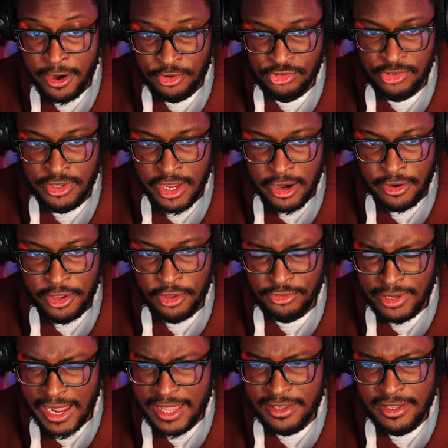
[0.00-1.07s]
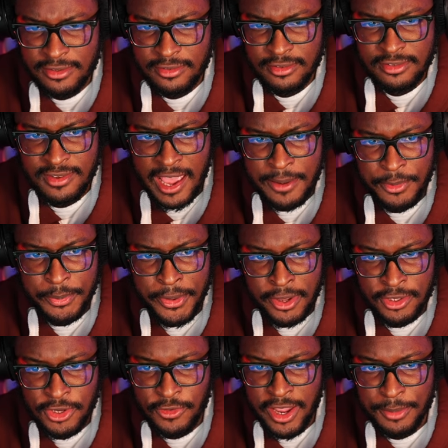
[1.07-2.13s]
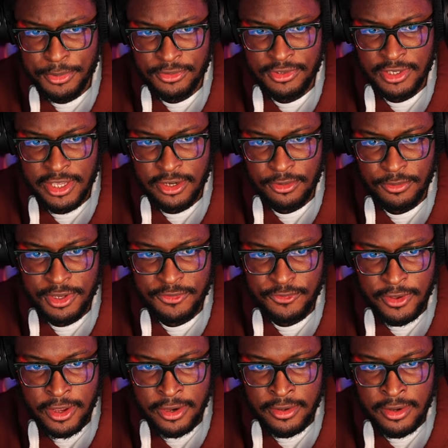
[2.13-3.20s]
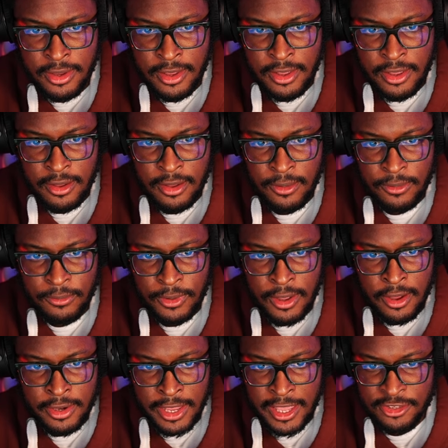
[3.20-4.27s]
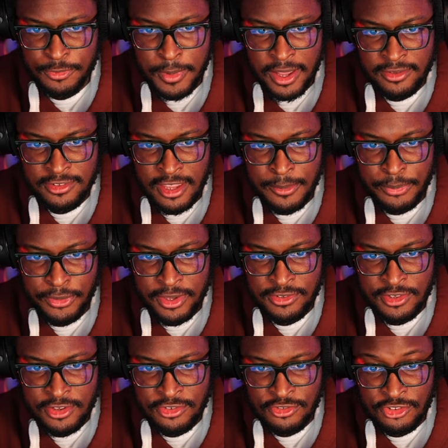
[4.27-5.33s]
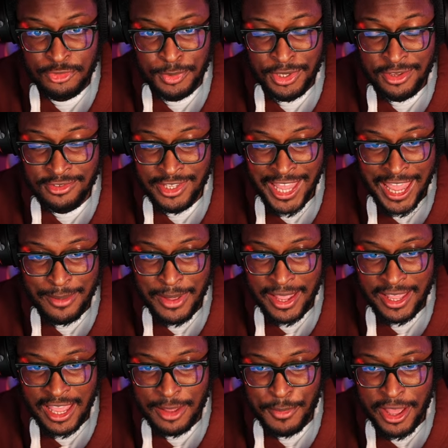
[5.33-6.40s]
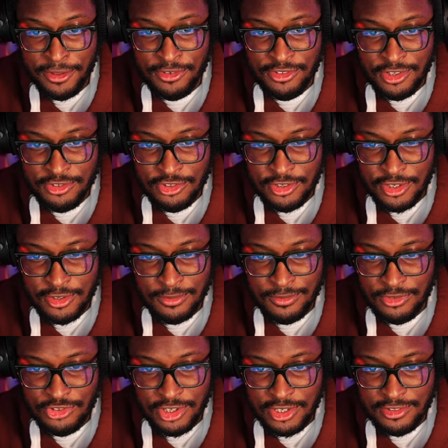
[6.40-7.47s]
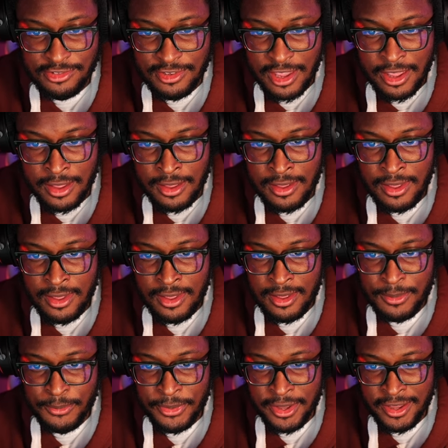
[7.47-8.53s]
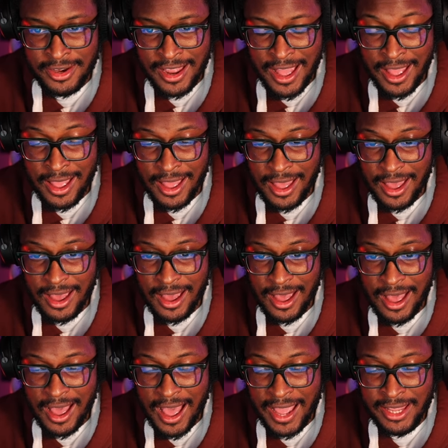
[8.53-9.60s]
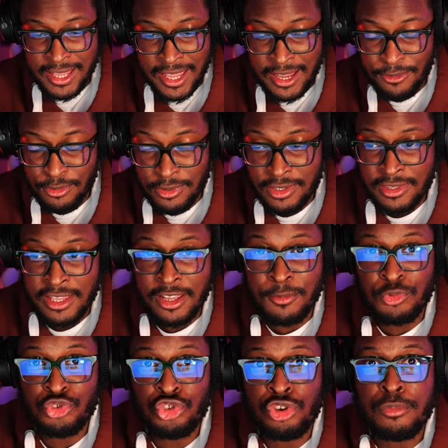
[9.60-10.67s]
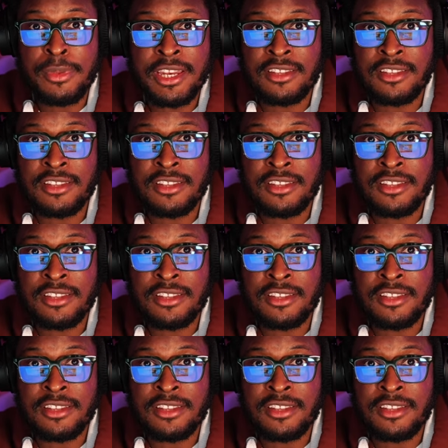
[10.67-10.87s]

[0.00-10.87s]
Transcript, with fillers: scenarios. Like I think Cyberpunk, you were able to get a refund on Xbox and PlayStation just because the game had came out in such a shitty state But I I can't really think of too many